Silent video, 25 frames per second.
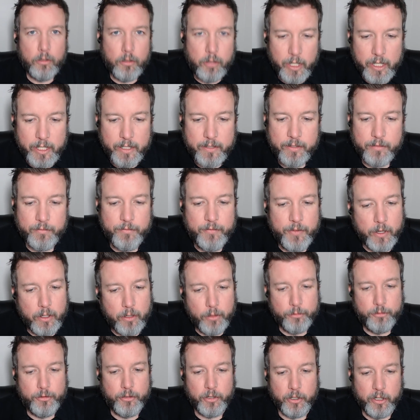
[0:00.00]
Critics and
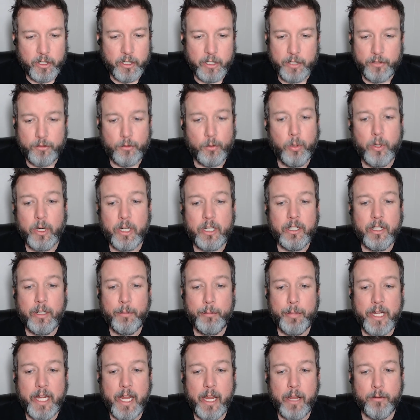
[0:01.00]
fellow journalists
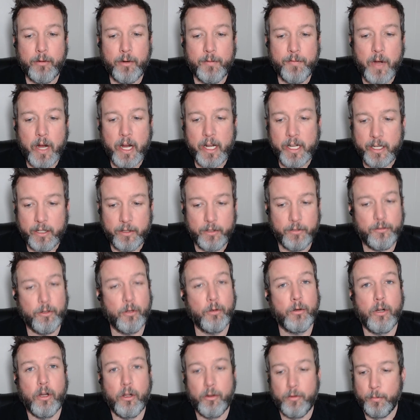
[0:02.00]
quickly began reminding the
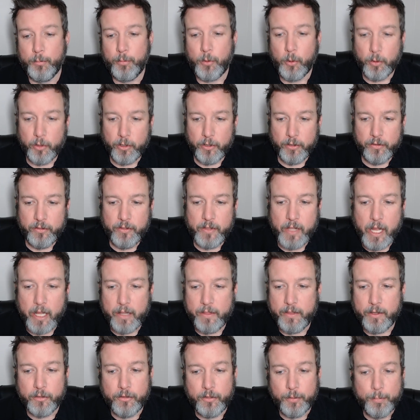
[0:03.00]
so-called reporters
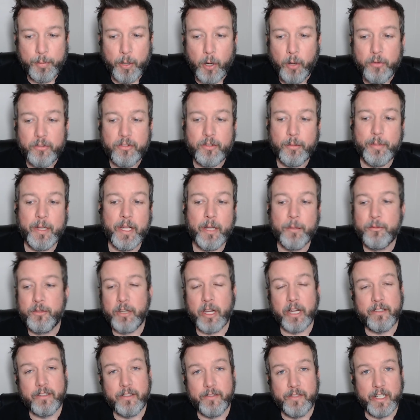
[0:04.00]
that they're supposed to be
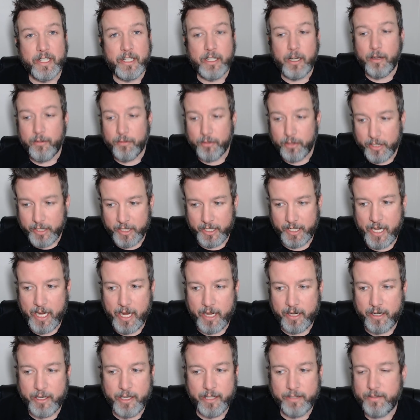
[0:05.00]
objectively covering the
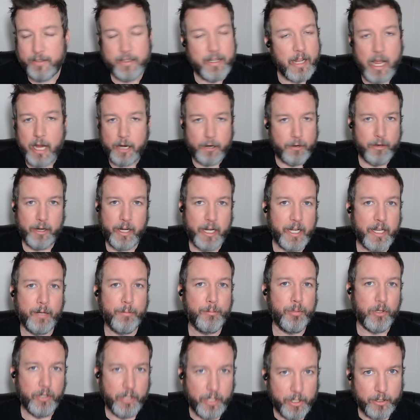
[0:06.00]
candidates, not
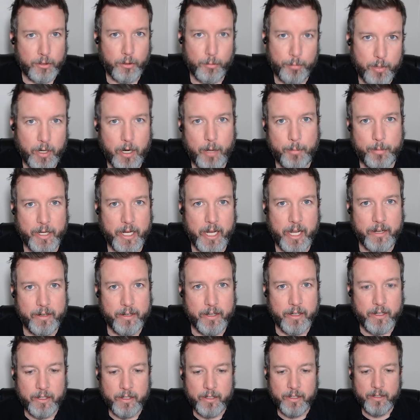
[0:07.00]
creating political
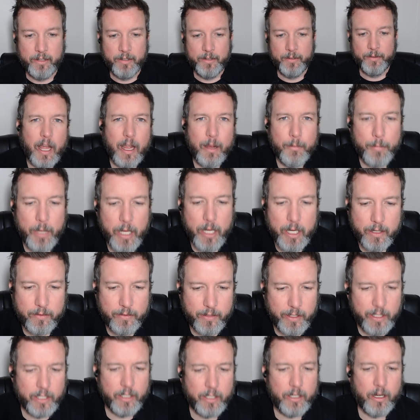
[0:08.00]
propaganda. Time
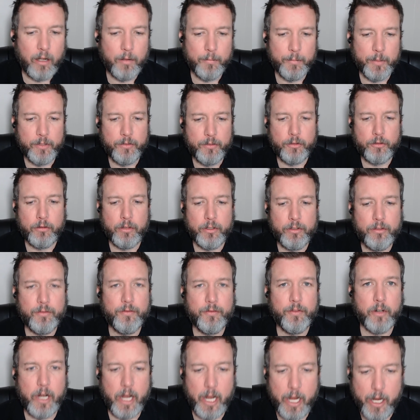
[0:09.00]
magazine columnist
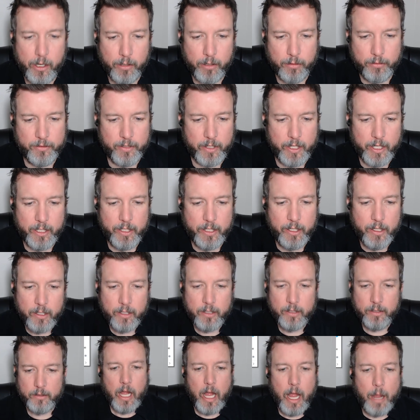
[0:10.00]
Christopher Hale said,
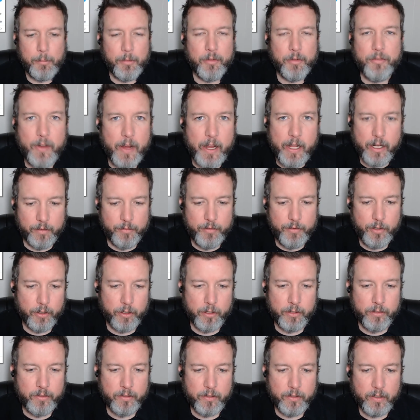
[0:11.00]
"I'm a fan of
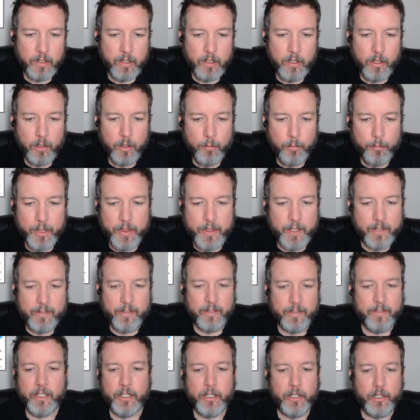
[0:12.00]
yours, but this
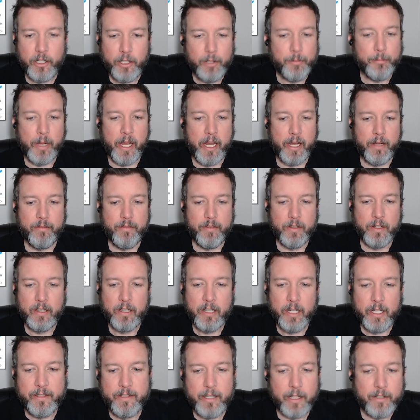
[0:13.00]
isn't good, Maeve.
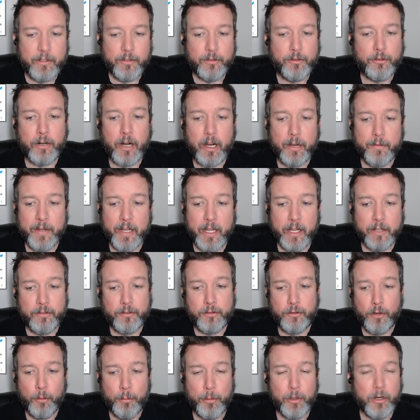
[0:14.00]
It doesn't strike me as
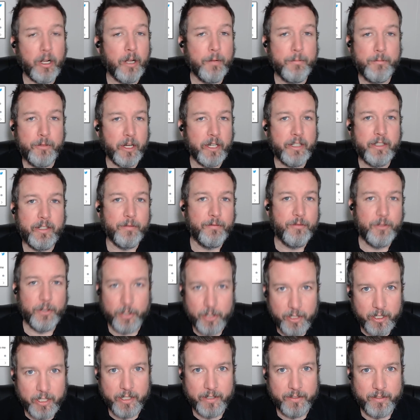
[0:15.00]
sober, objective
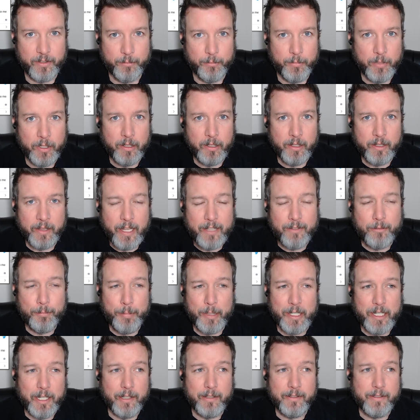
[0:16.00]
journalism. That's
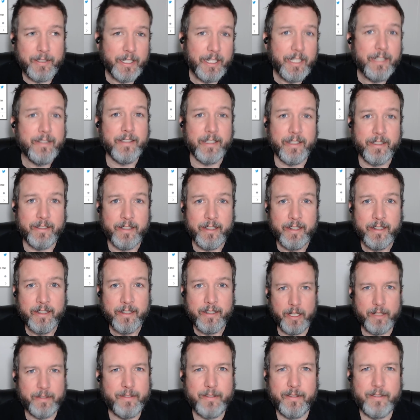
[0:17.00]
because it isn't.
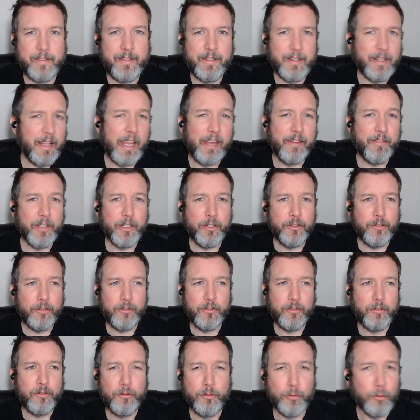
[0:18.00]
It's
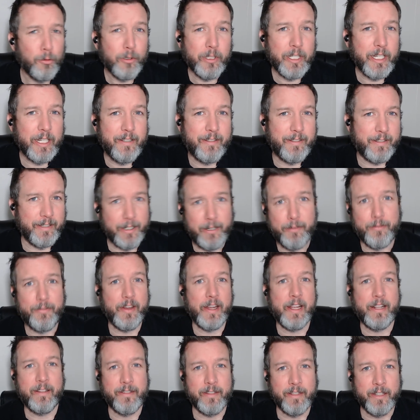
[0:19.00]
slavish, drooling
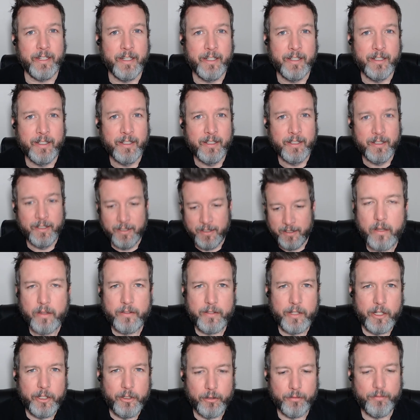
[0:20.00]
sycophancy."
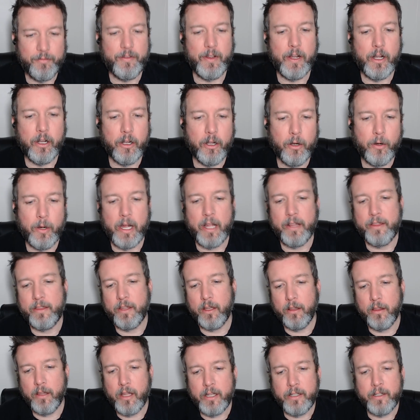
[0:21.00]
Senior fellow at
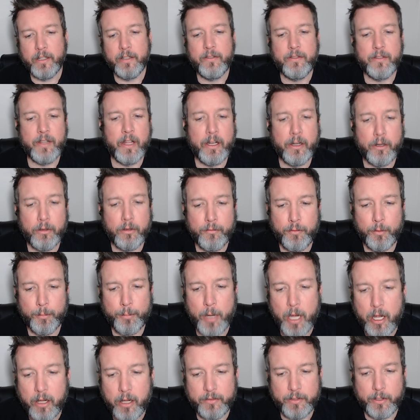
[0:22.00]
the London Center for
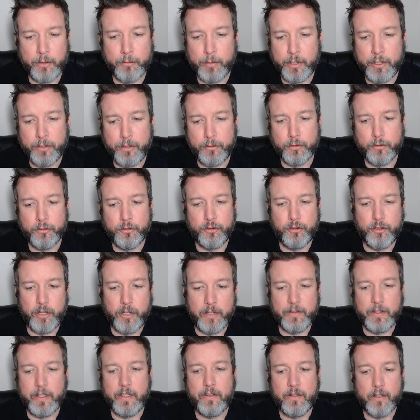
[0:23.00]
Policy Research,
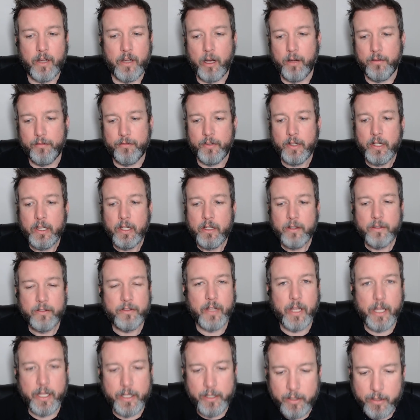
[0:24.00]
Jesse Duff,
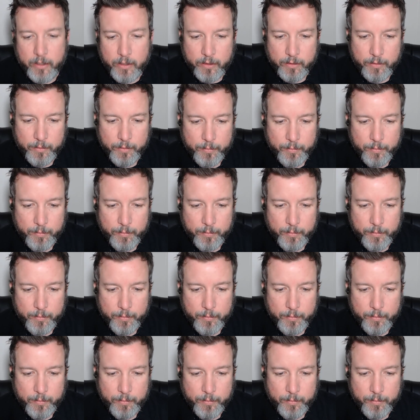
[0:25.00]
said,